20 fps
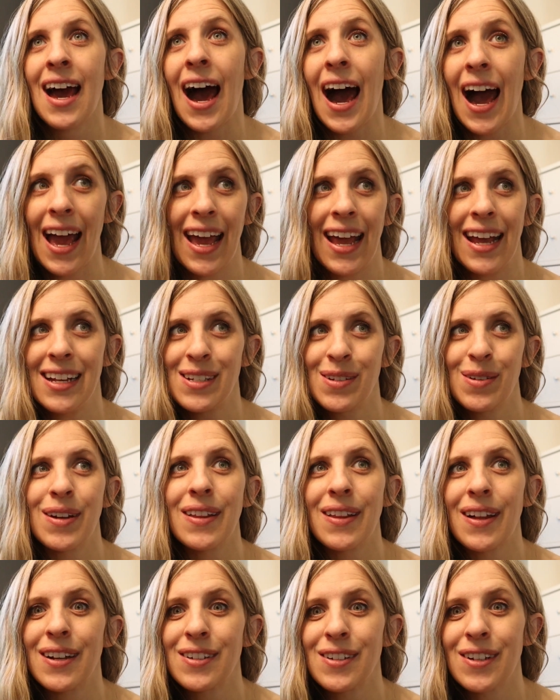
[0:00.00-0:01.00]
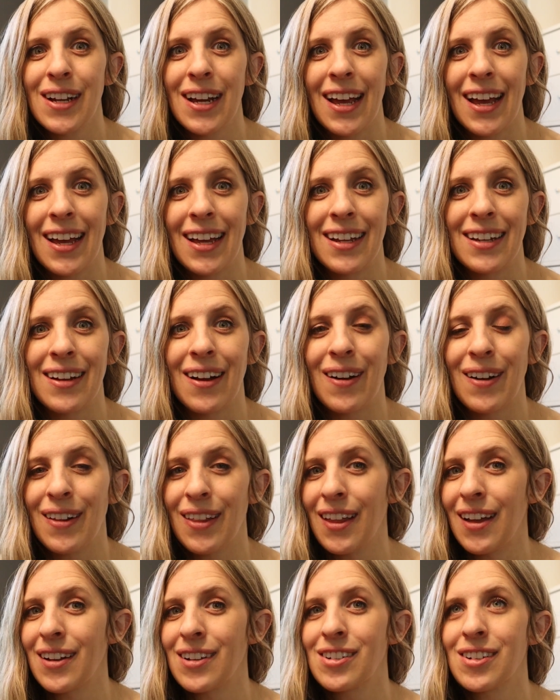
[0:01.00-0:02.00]
I hate doing laundry, and our
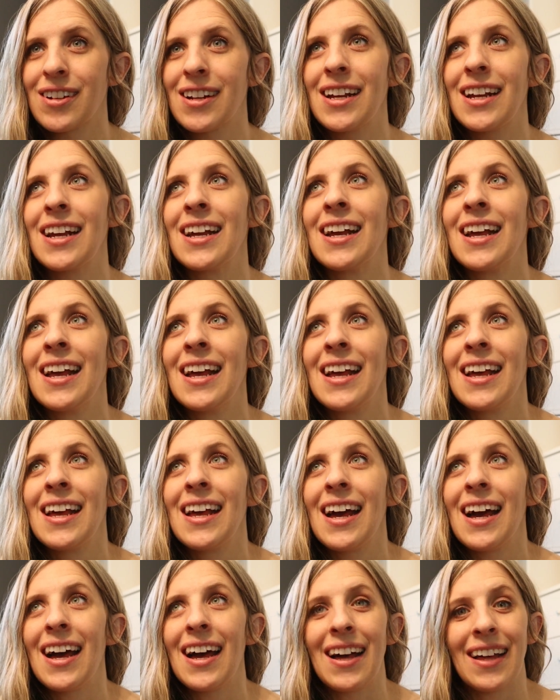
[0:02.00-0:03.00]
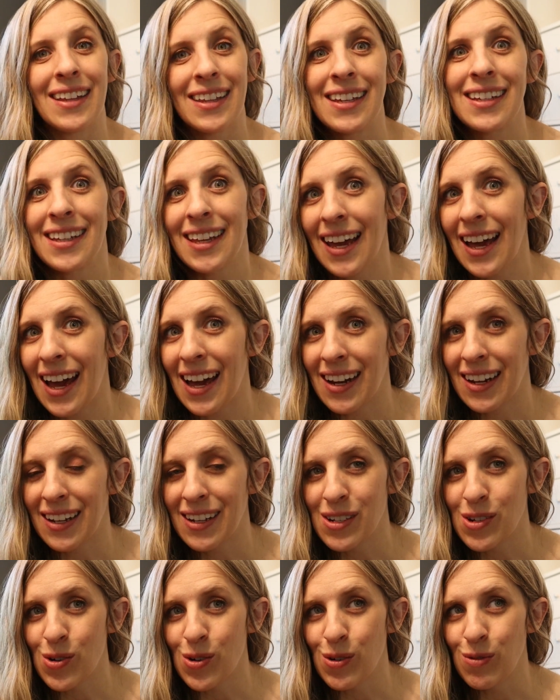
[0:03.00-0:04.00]
laundry can get out of
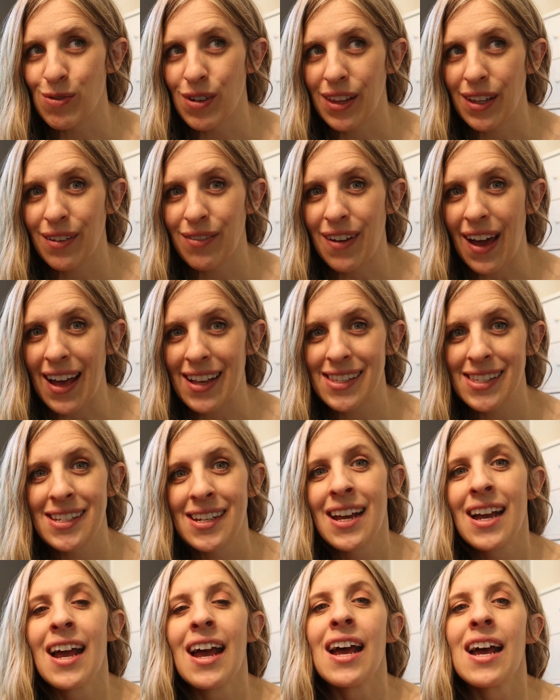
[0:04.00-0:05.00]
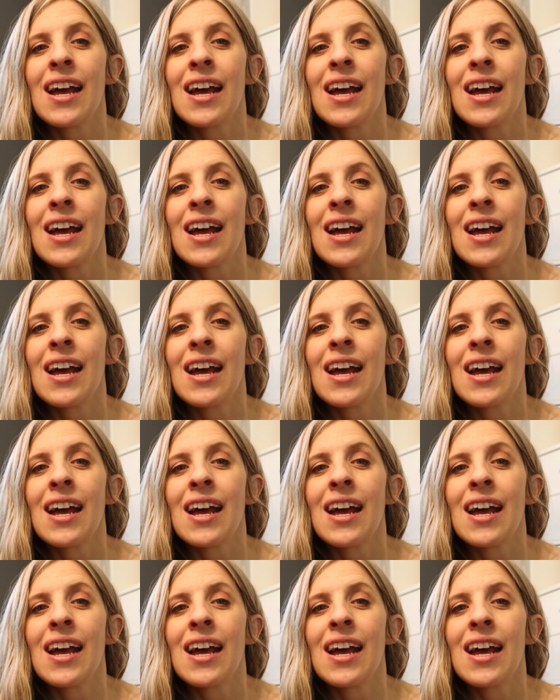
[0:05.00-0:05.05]
control really fast.